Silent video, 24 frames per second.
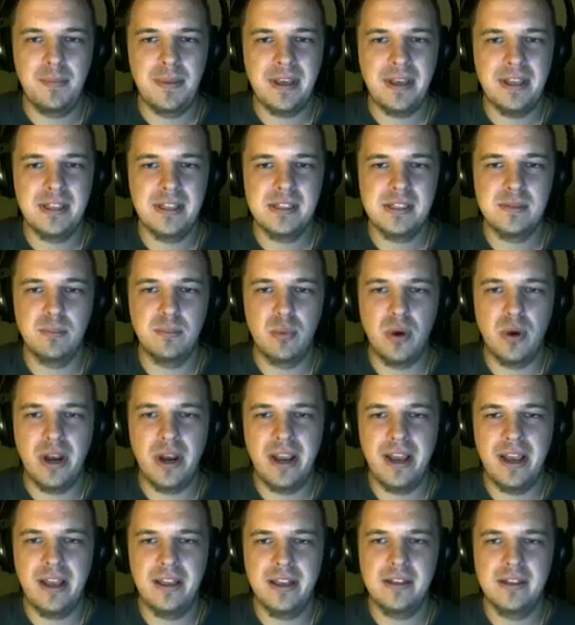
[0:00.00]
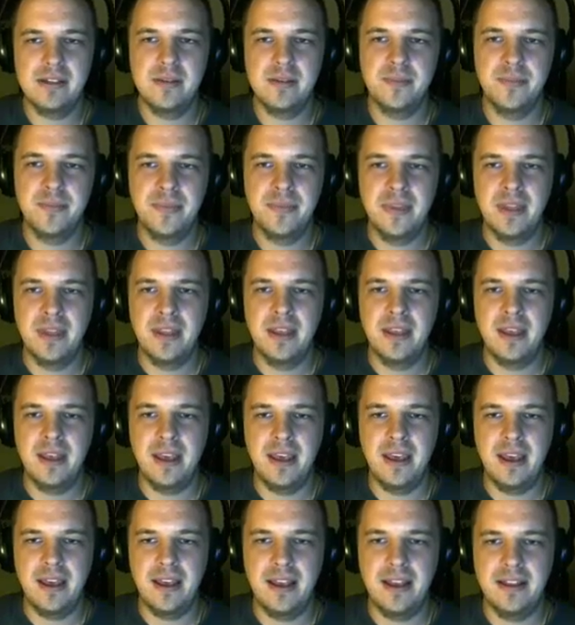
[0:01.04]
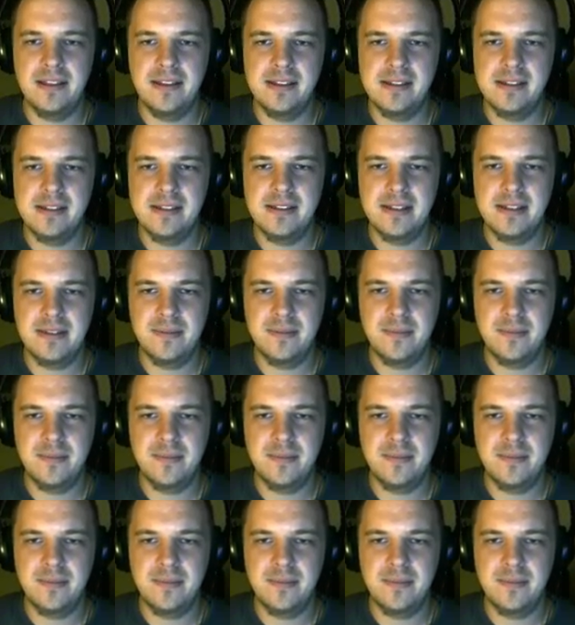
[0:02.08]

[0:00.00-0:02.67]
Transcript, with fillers: against Brand, and